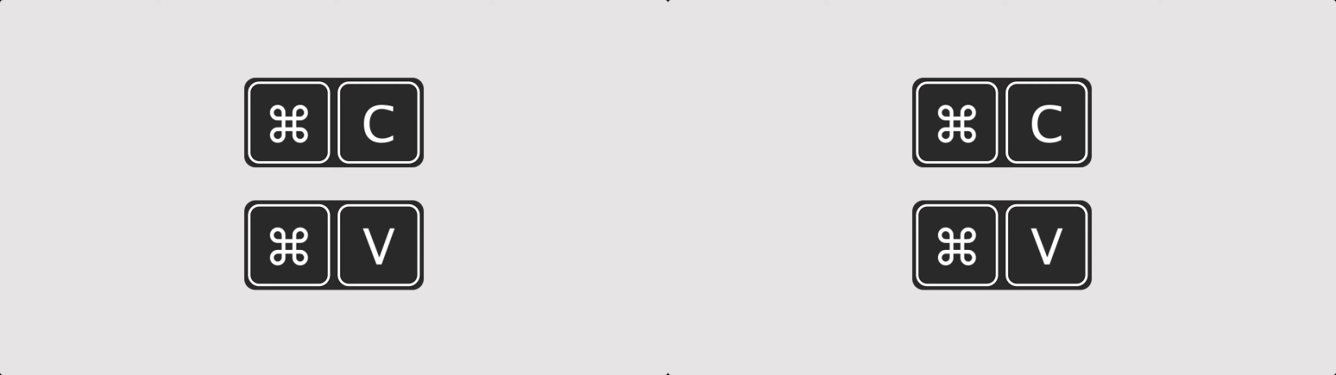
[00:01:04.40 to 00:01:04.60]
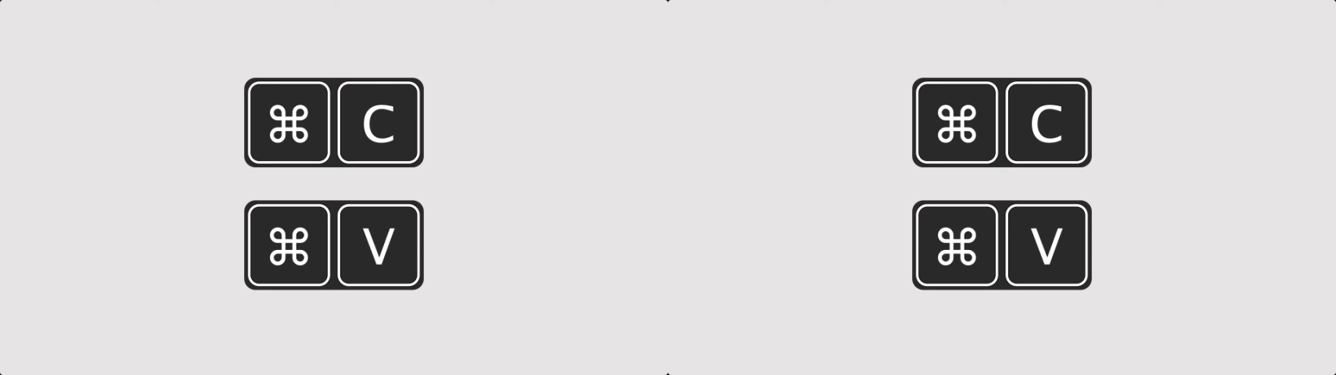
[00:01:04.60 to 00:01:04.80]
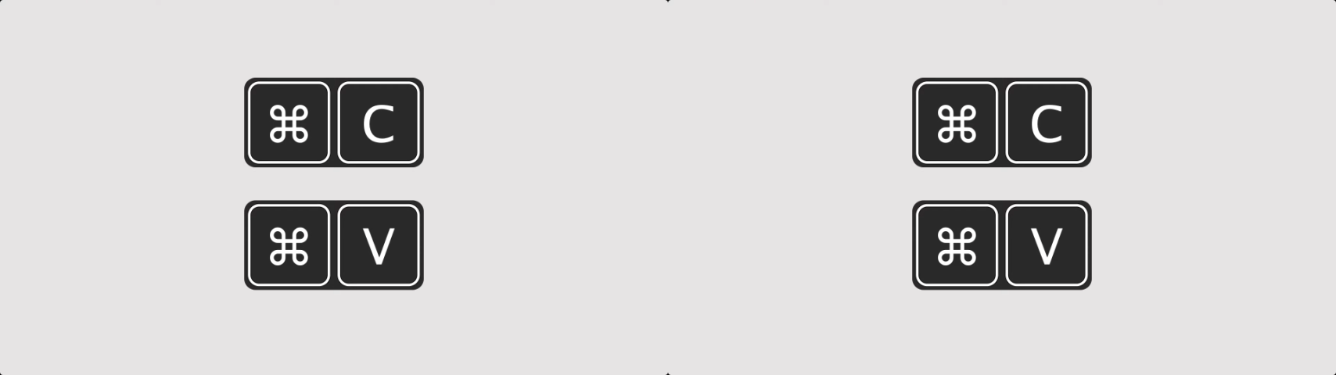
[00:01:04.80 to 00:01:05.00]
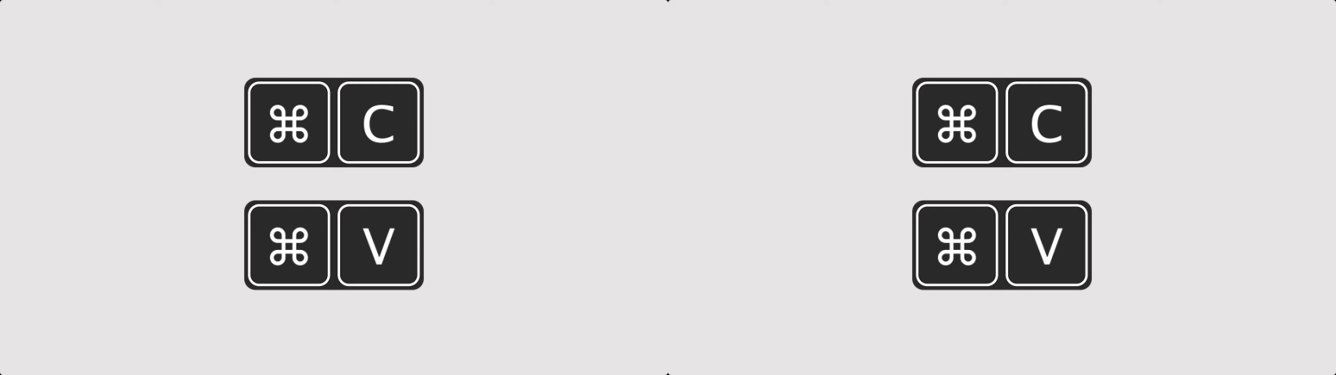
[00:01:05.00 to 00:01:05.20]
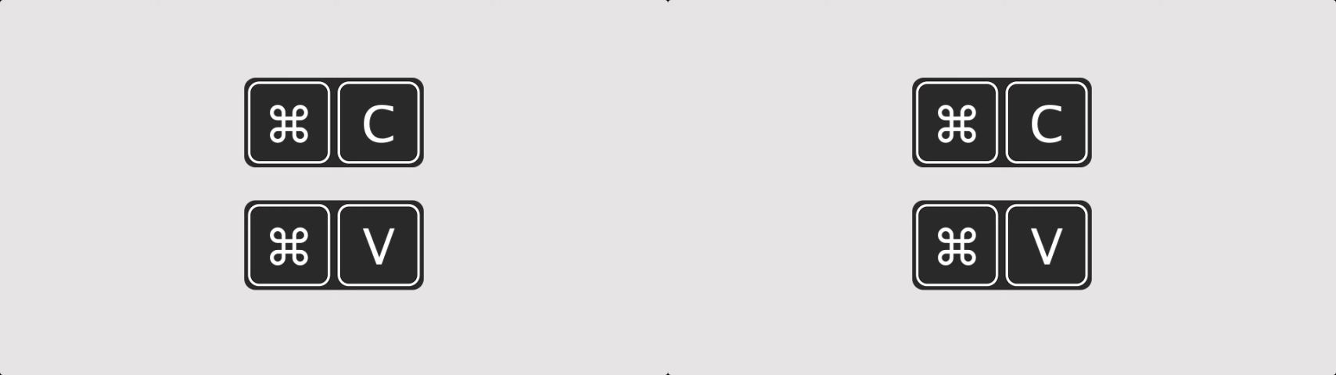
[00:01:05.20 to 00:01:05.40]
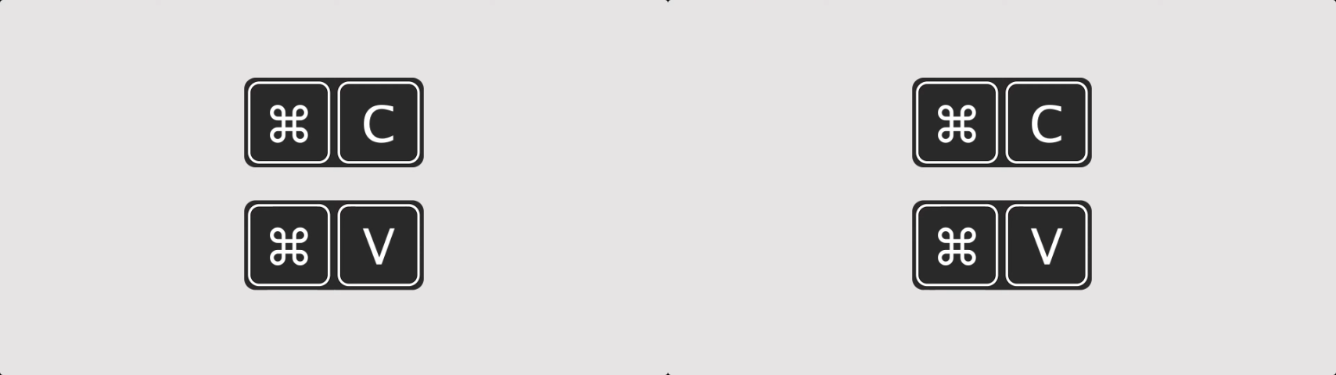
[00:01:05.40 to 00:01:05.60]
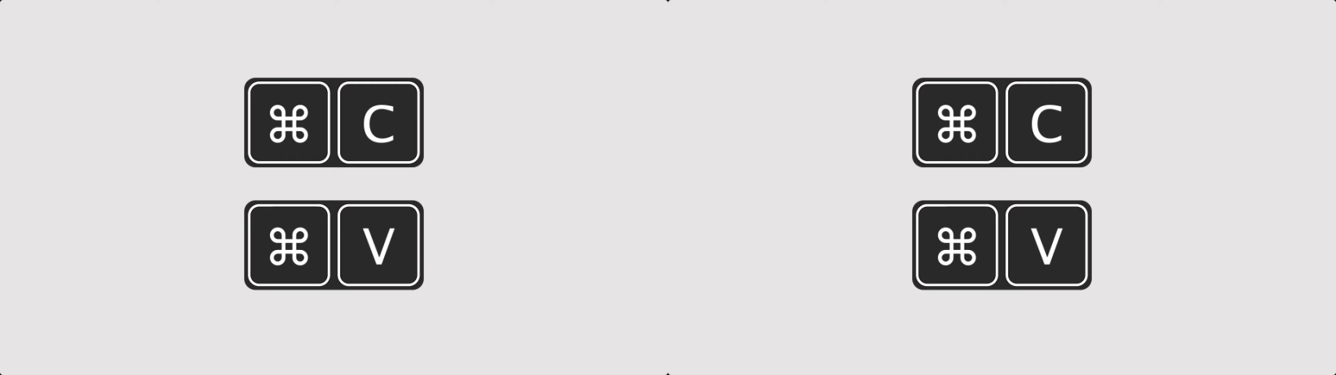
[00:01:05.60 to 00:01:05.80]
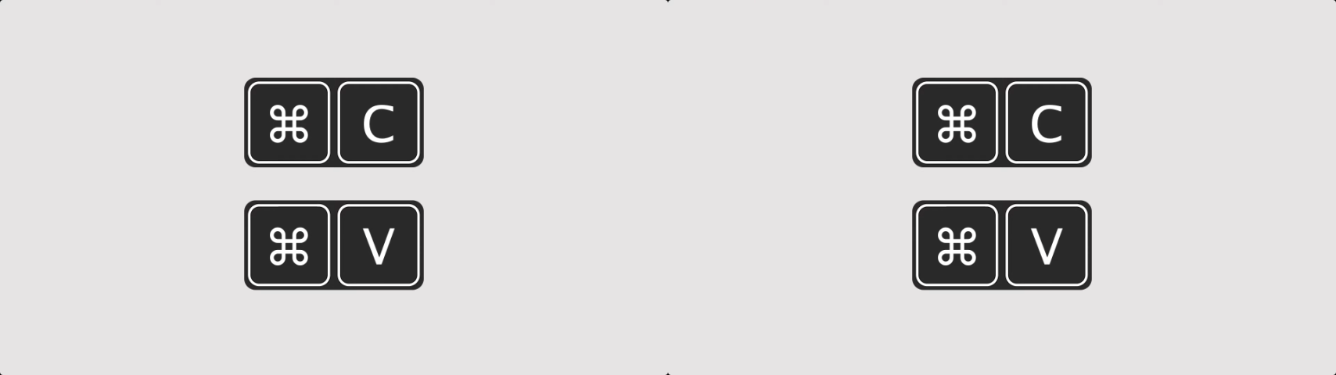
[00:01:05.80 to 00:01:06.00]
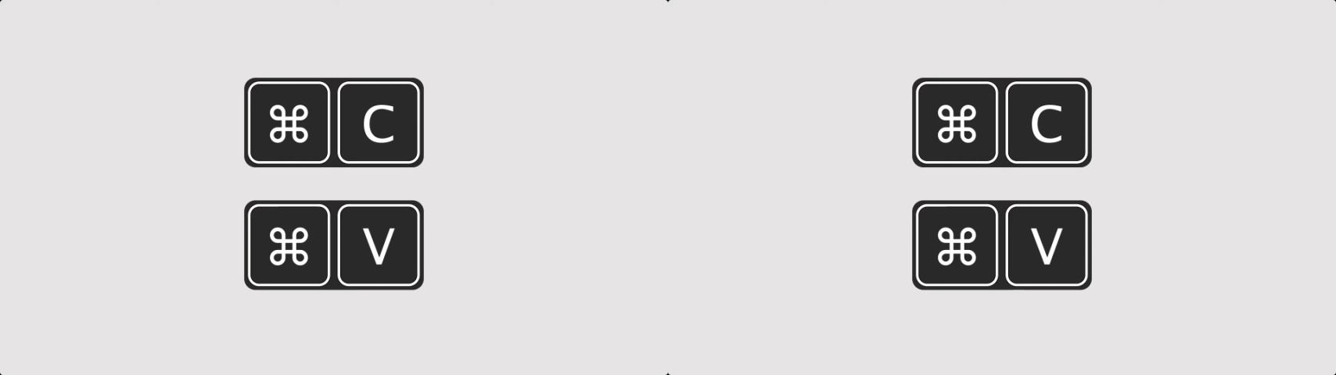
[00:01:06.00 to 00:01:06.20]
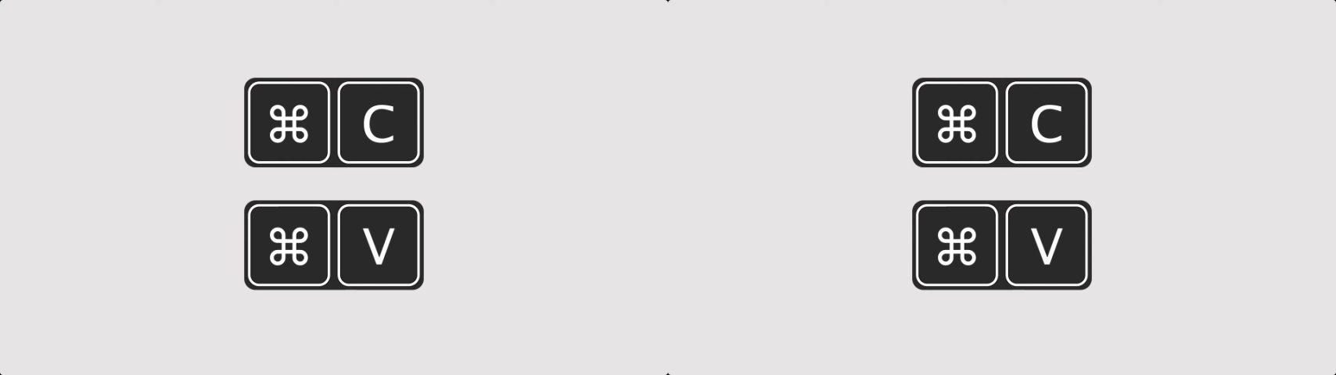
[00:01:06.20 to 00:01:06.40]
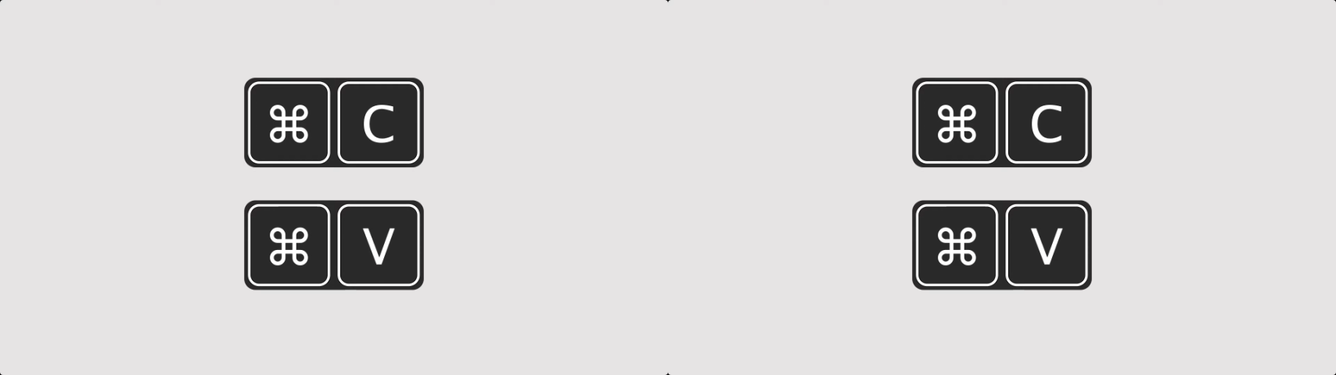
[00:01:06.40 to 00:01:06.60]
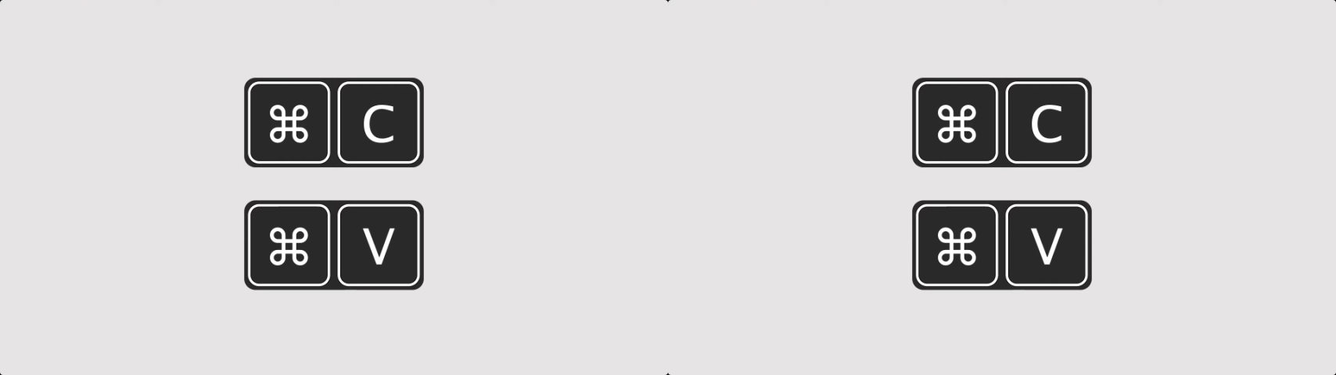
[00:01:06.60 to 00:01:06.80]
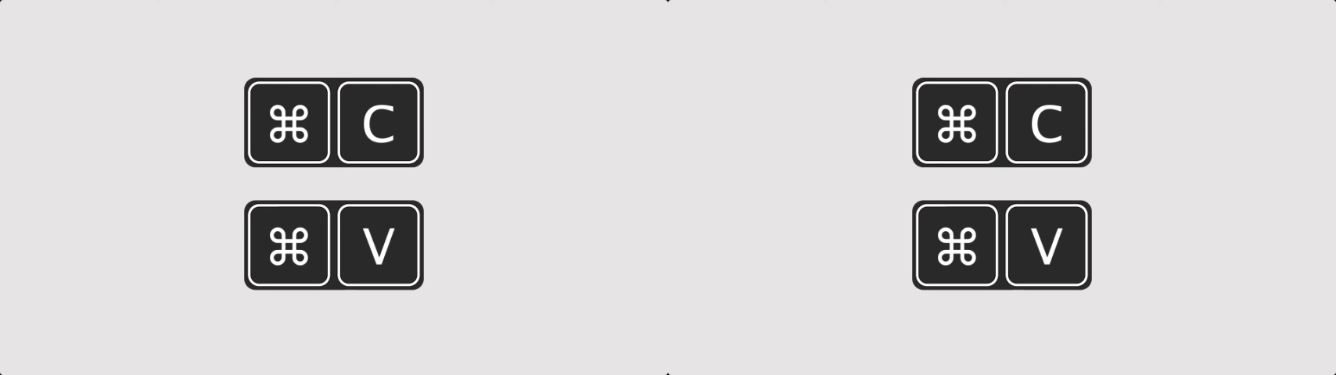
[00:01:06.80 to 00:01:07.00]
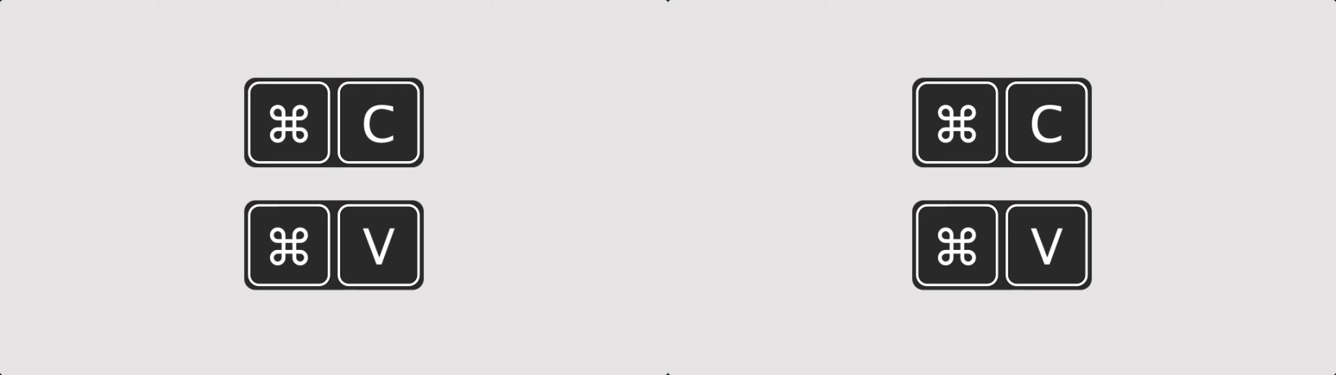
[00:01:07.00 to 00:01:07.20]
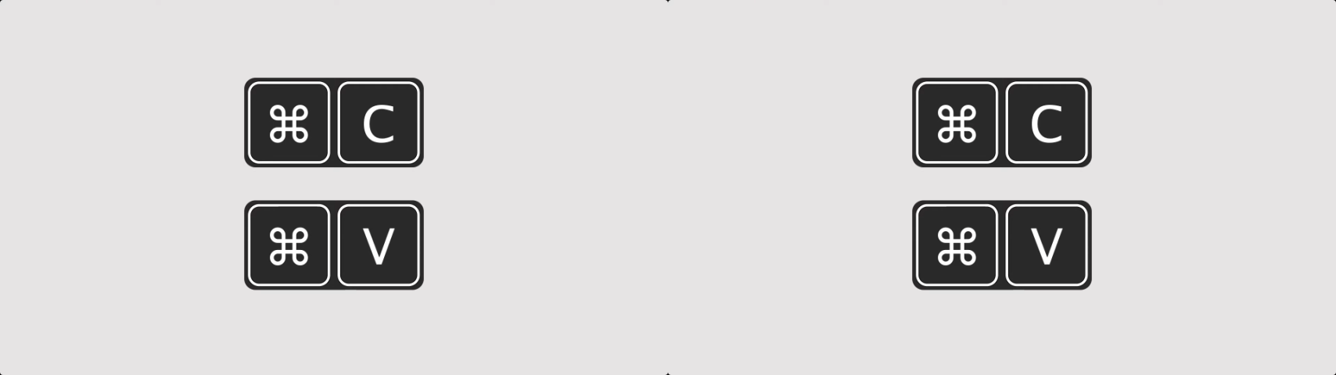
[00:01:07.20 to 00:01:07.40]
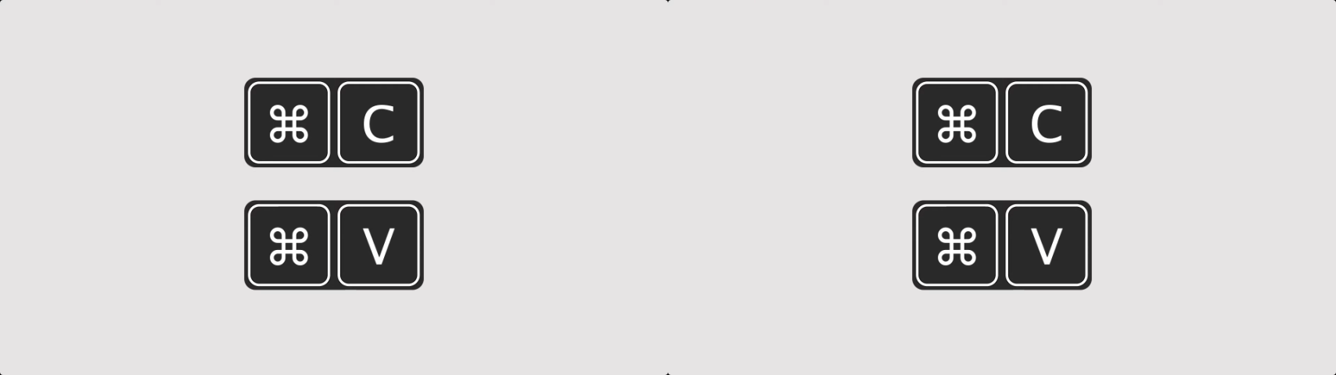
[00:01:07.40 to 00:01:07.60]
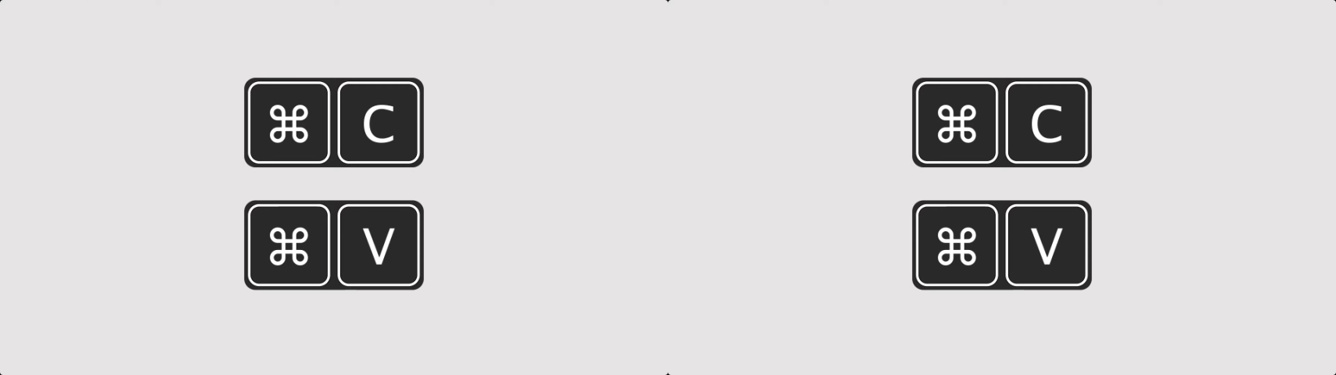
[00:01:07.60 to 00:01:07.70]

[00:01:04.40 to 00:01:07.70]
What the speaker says: (no speaker visible)